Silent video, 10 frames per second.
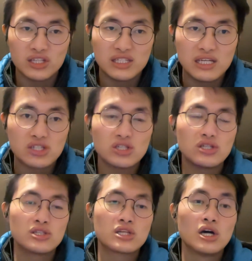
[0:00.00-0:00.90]
the
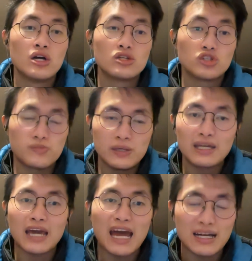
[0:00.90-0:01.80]
dishes, just
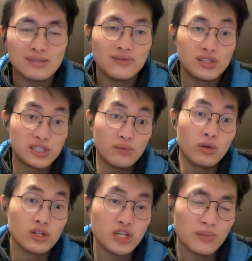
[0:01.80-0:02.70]
being active in some way,
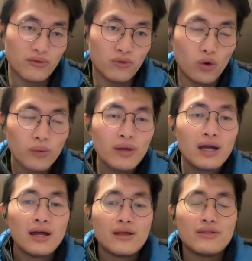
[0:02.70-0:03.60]
shape, or form,
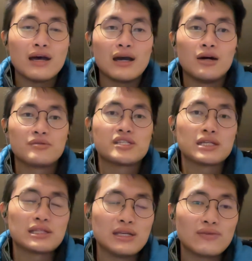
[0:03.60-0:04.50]
that helps
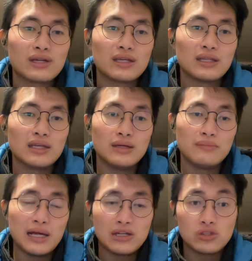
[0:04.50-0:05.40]
significantly in
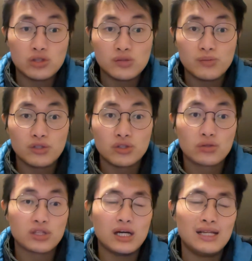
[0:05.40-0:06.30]
managing those blood
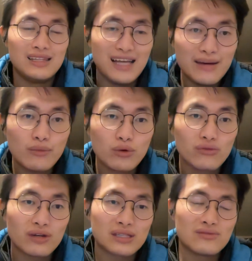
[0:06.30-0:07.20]
sugars a lot more
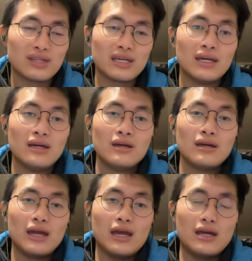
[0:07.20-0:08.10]
effectively
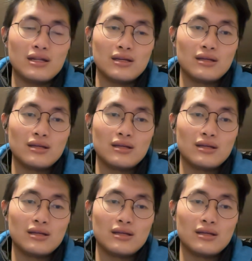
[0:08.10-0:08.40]
and